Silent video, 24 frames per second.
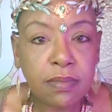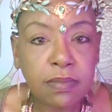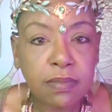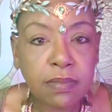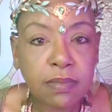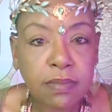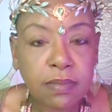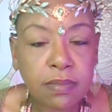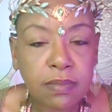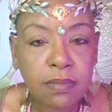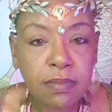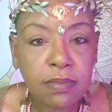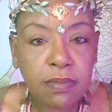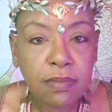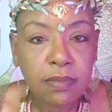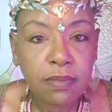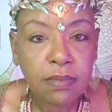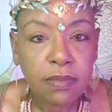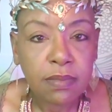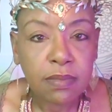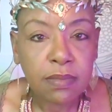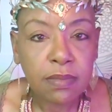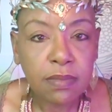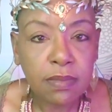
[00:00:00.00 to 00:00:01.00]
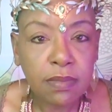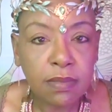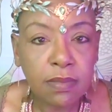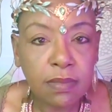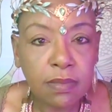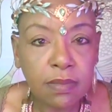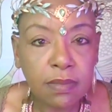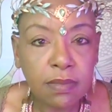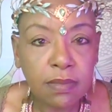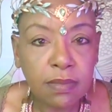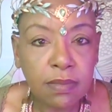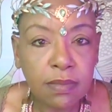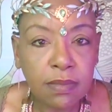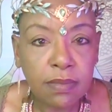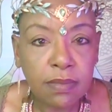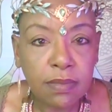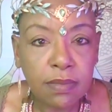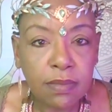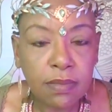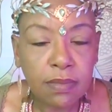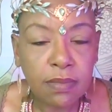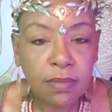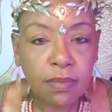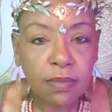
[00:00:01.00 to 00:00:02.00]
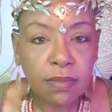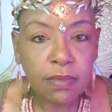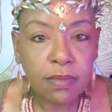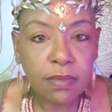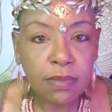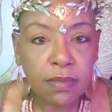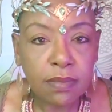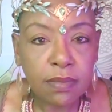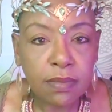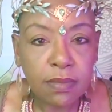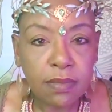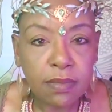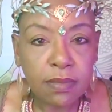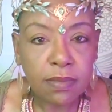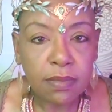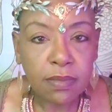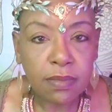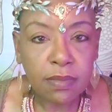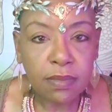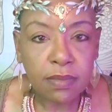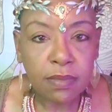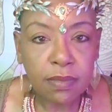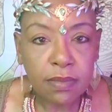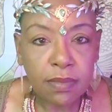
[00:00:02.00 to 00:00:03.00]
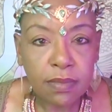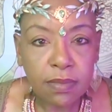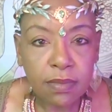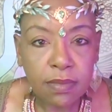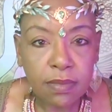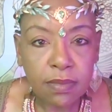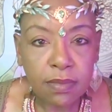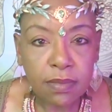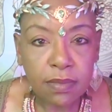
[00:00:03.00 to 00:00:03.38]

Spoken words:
No one is speaking in this clip.